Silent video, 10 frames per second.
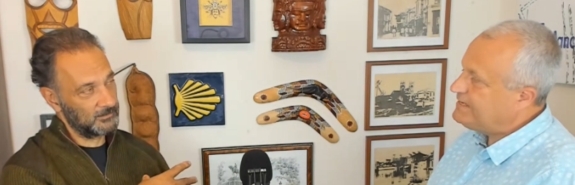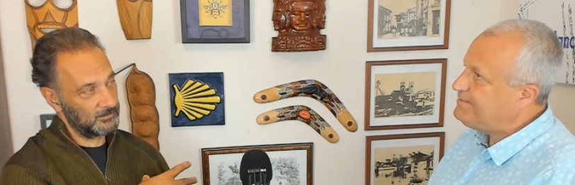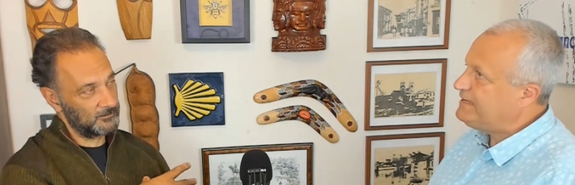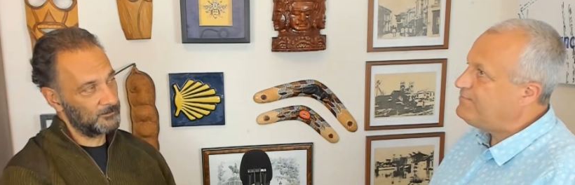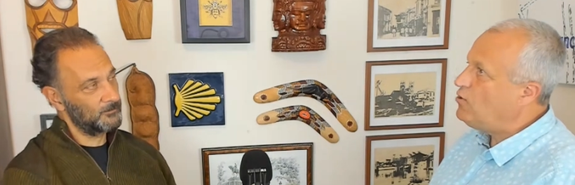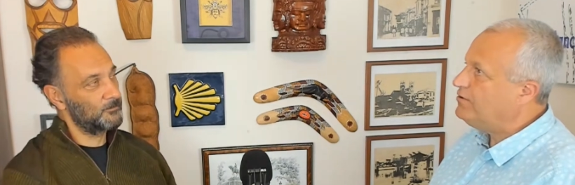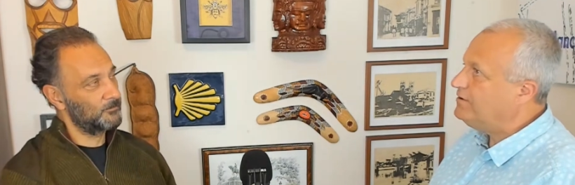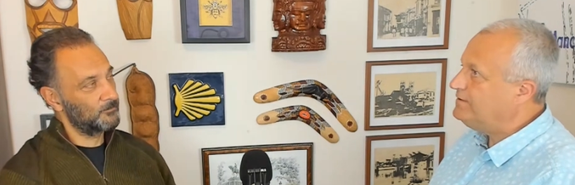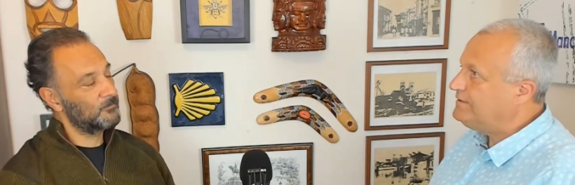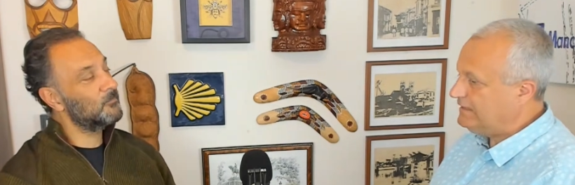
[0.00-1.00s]
Speaker 1: Piers
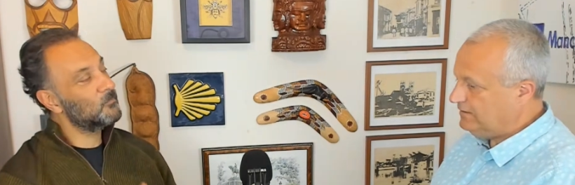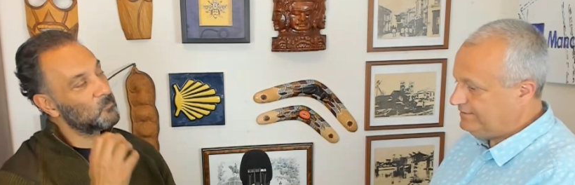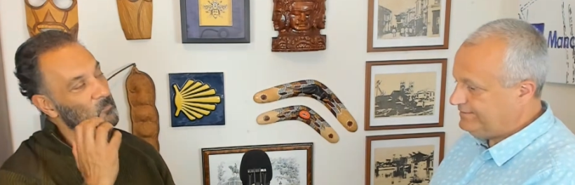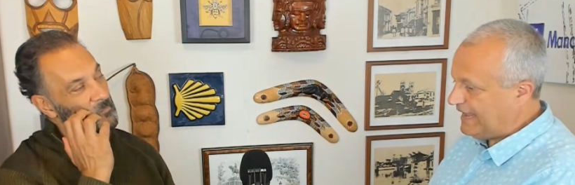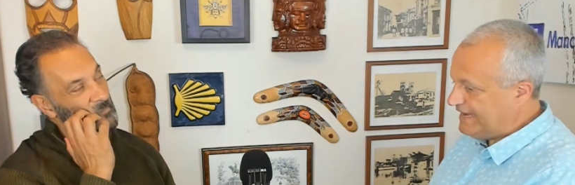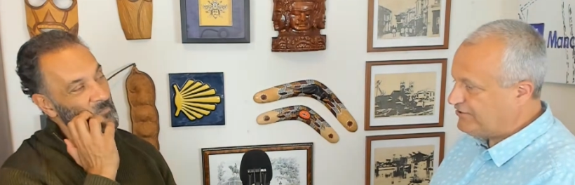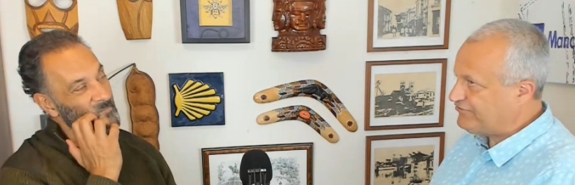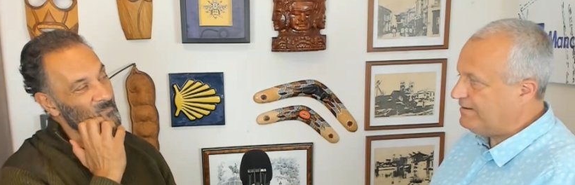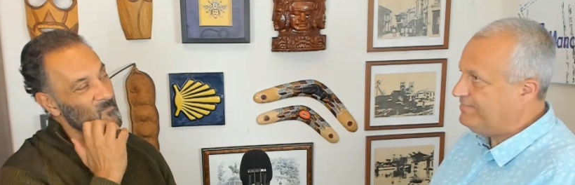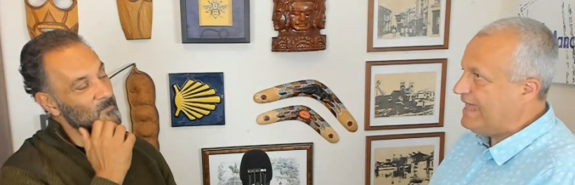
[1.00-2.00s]
Morgan's little
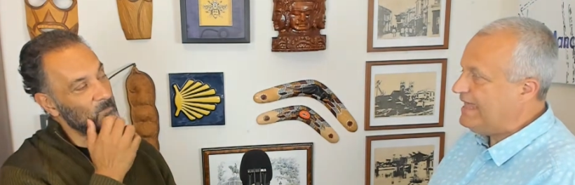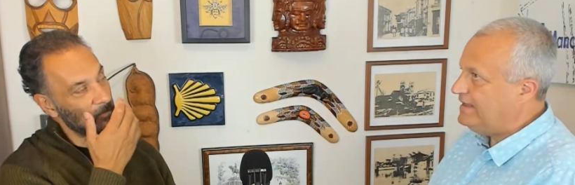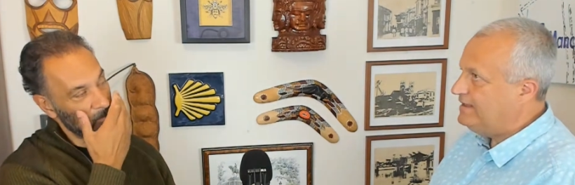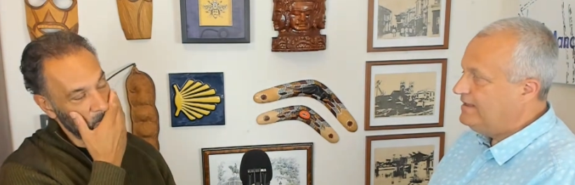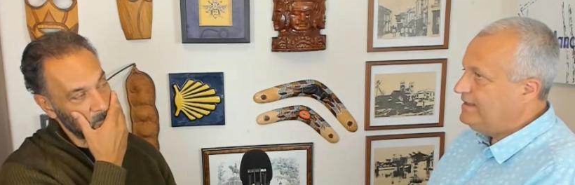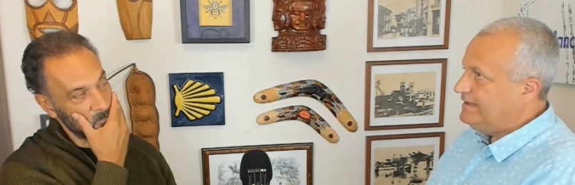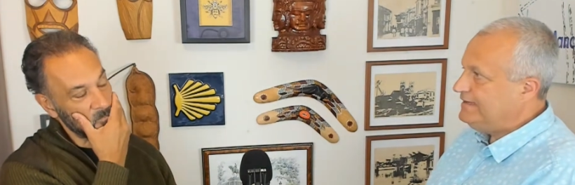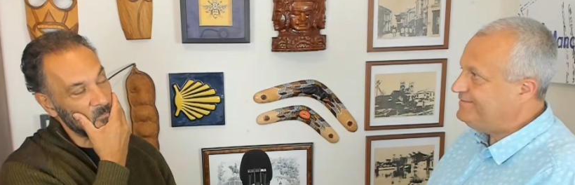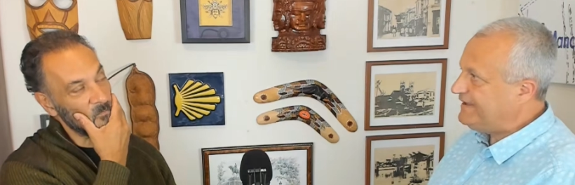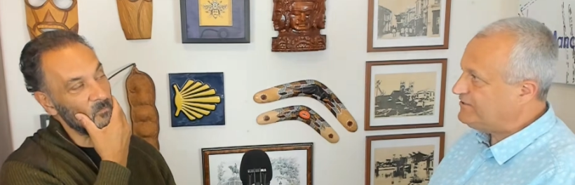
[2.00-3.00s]
diatribe there
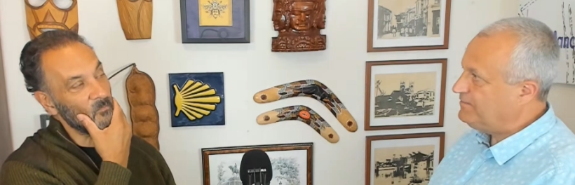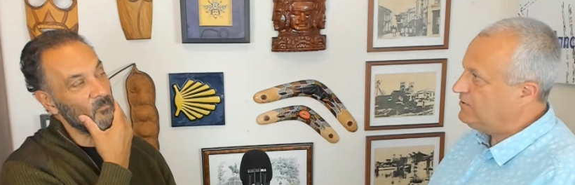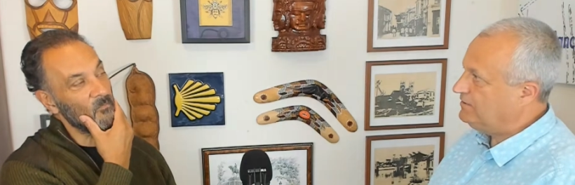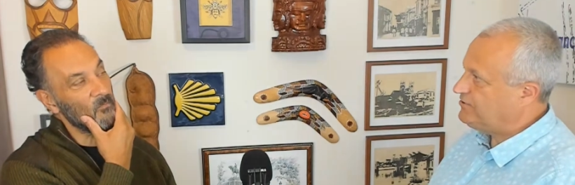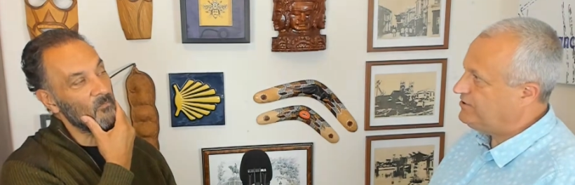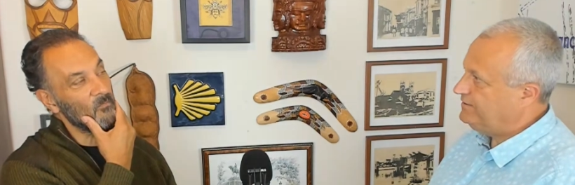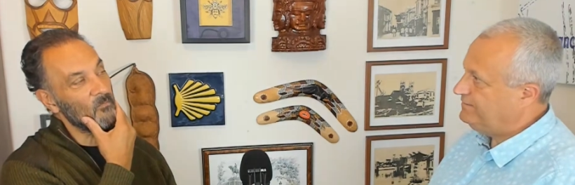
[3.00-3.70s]
is victim culture.